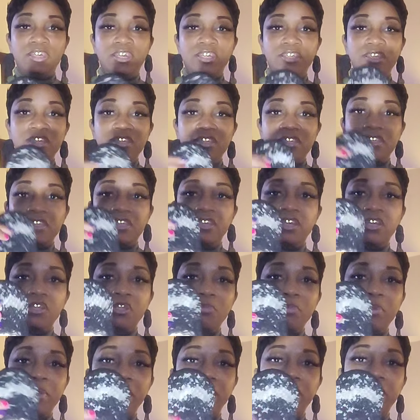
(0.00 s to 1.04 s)
And this is
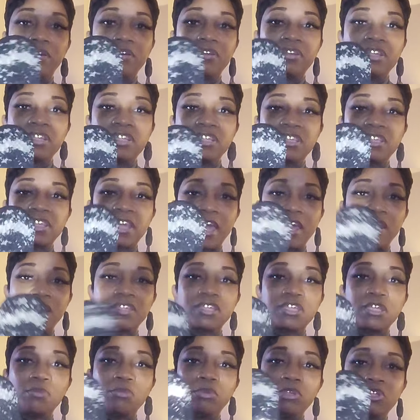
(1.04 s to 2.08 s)
another pair. This is kind of
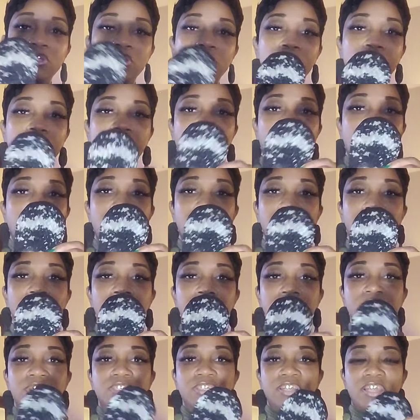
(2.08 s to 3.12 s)
similar to the one I have
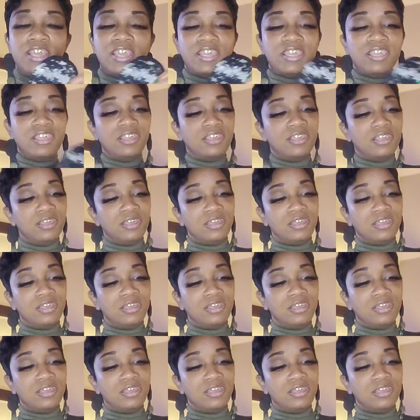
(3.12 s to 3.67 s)
on today